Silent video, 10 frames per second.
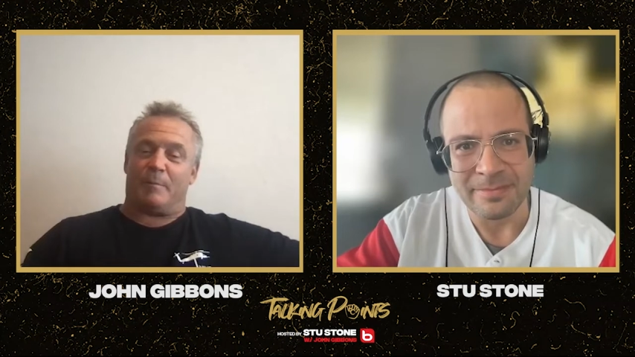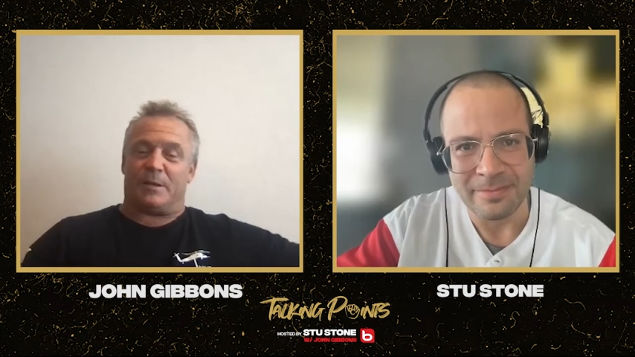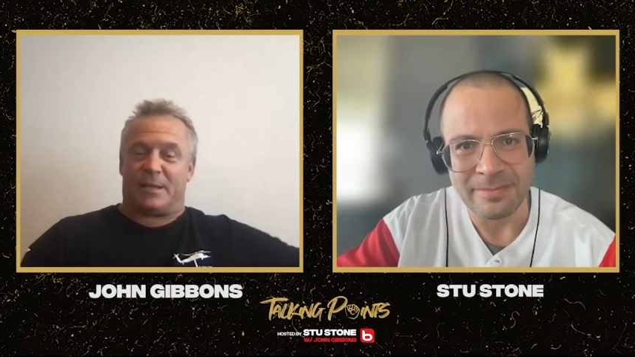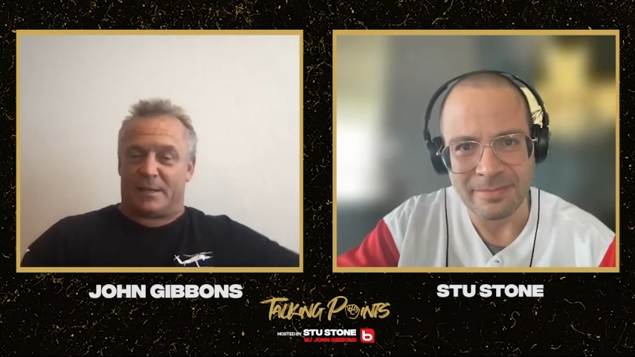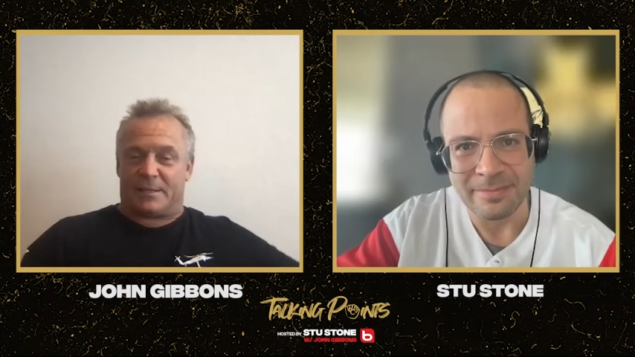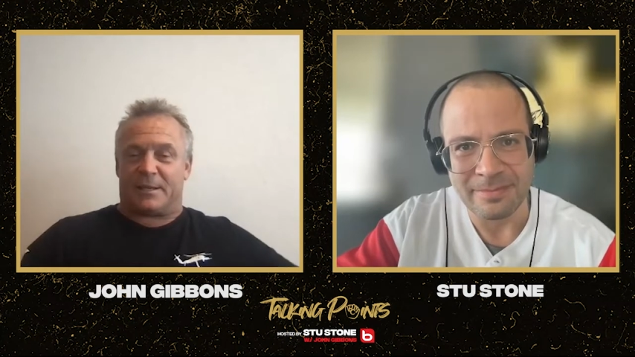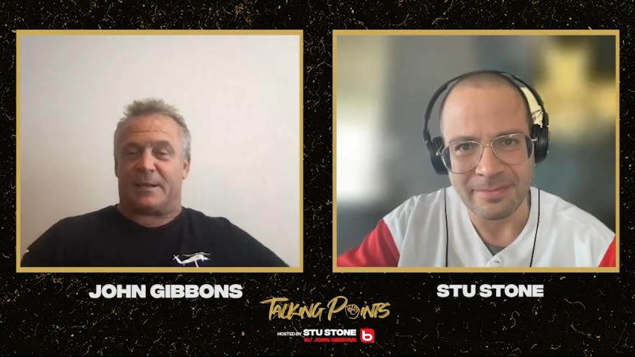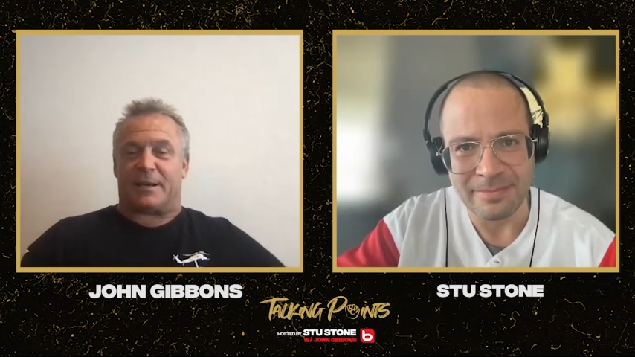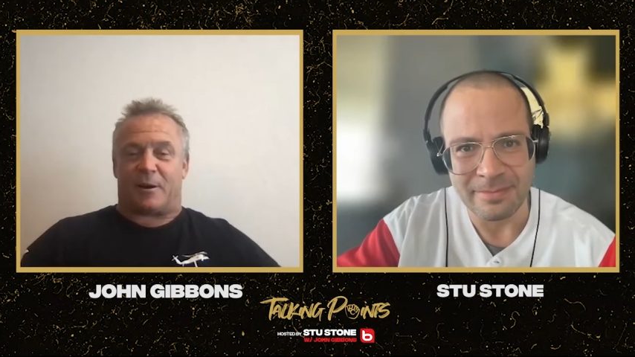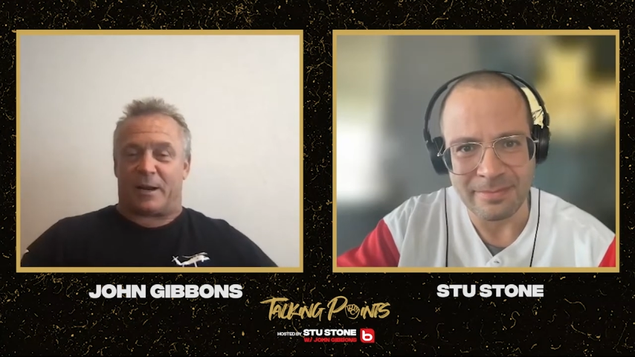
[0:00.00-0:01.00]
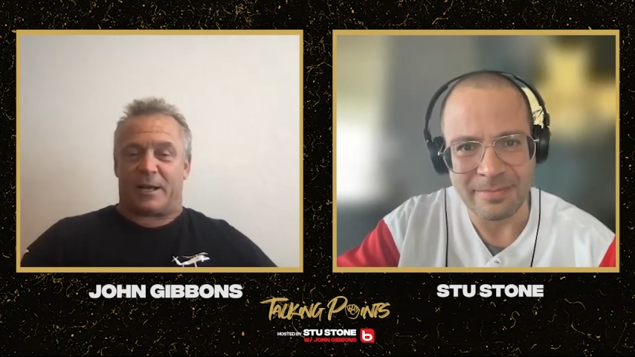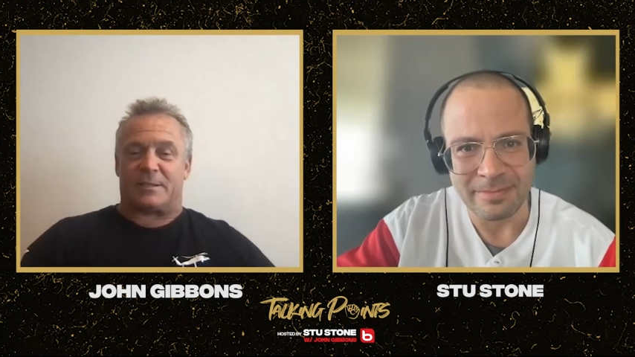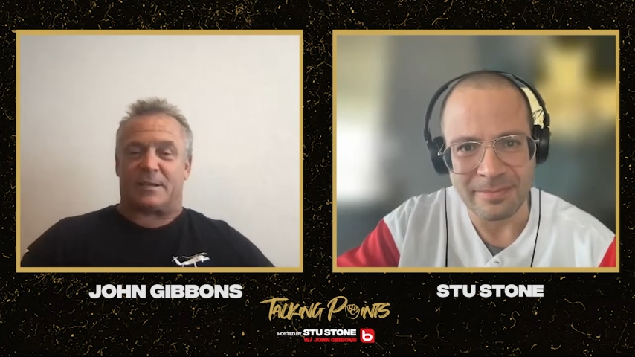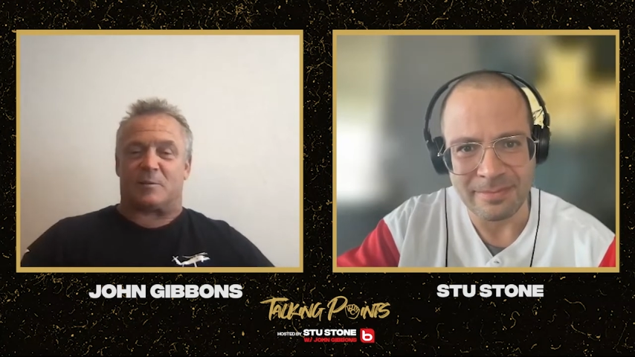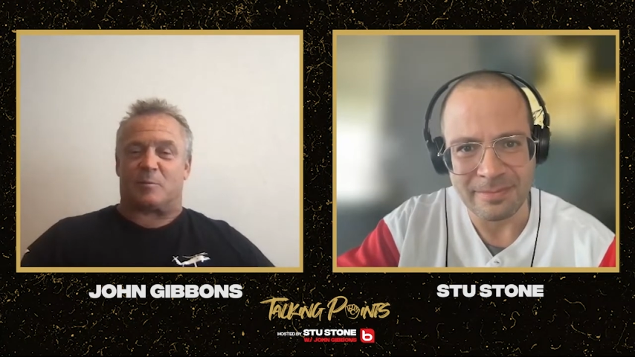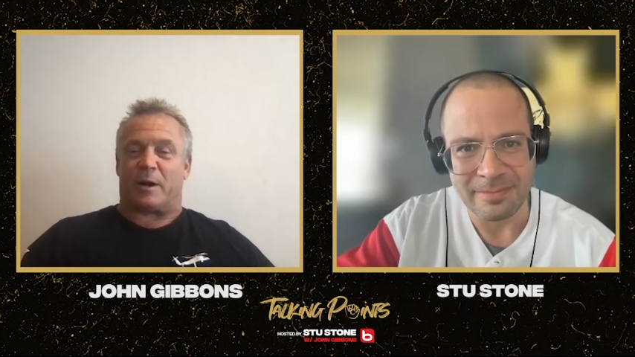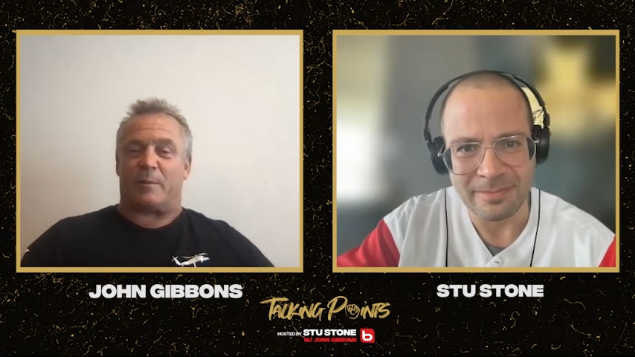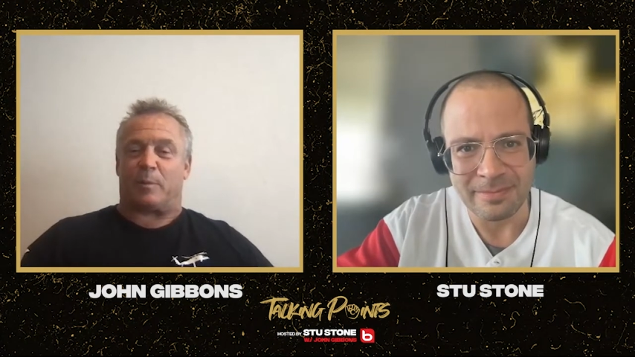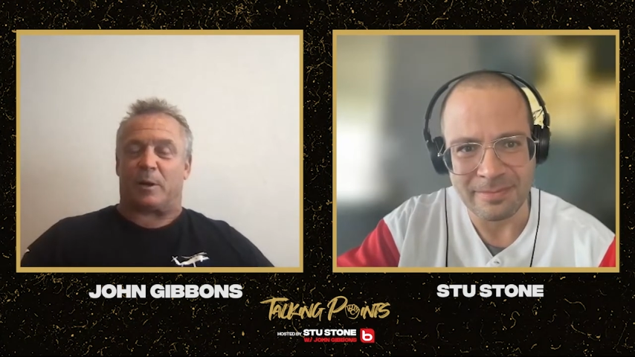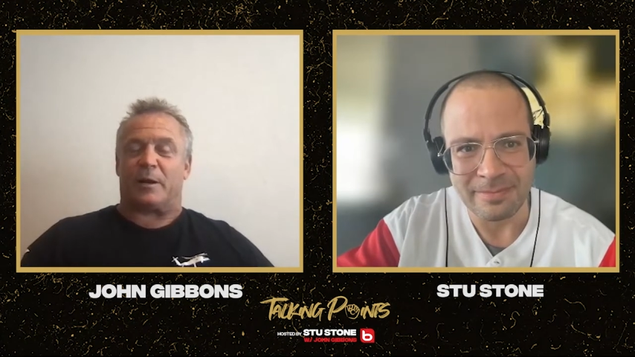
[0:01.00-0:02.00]
Speaker 1: Bautista and Encarnacion, some
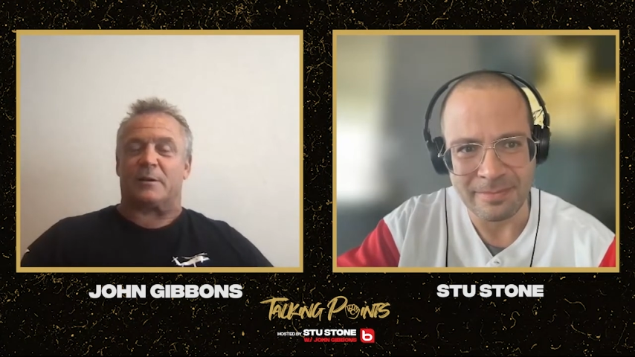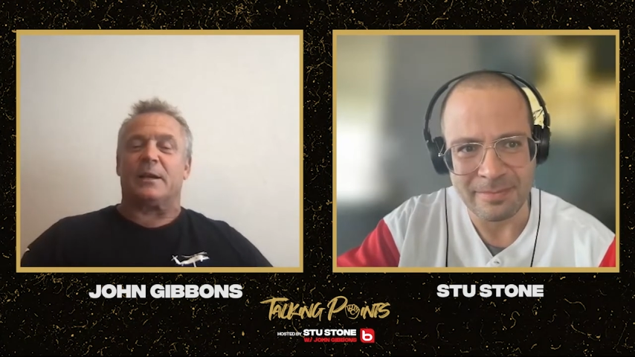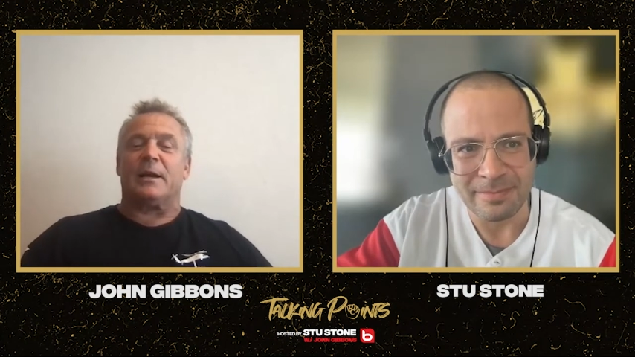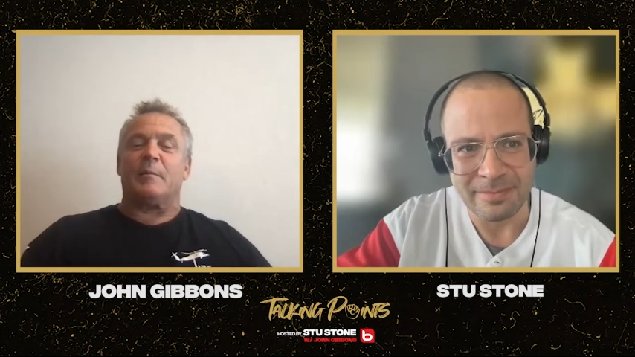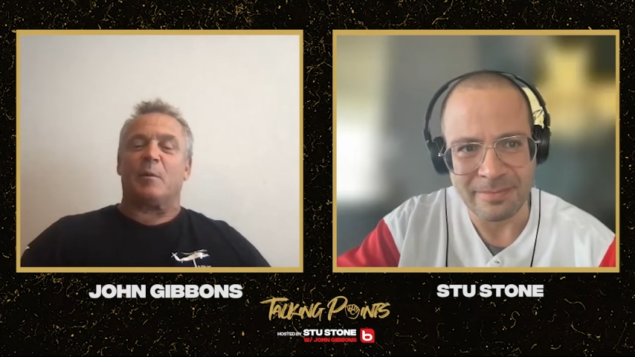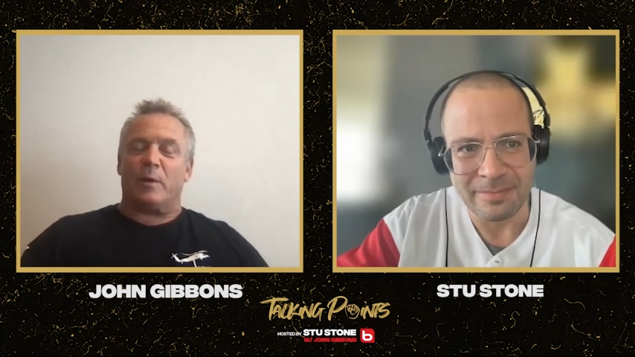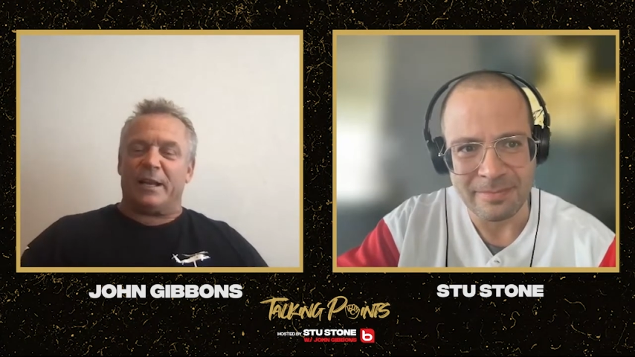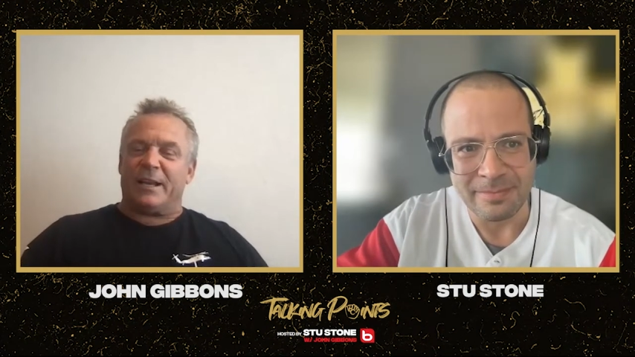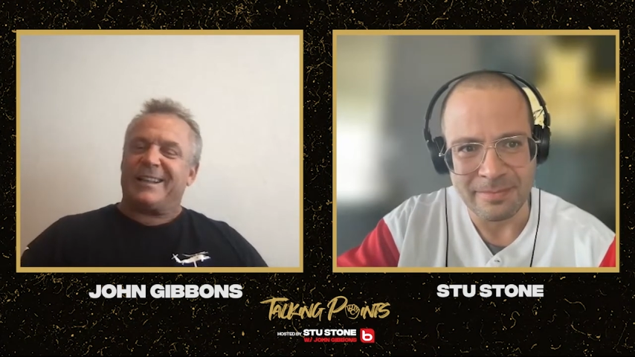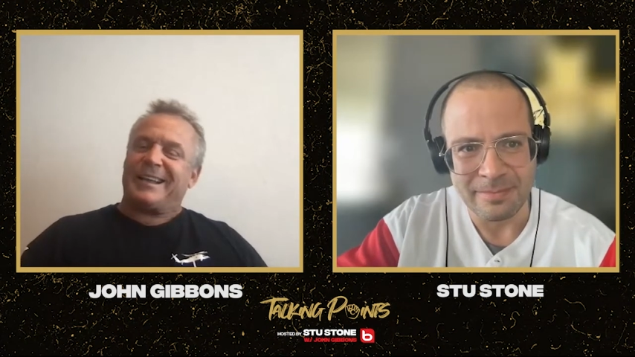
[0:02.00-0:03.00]
great players. But we needed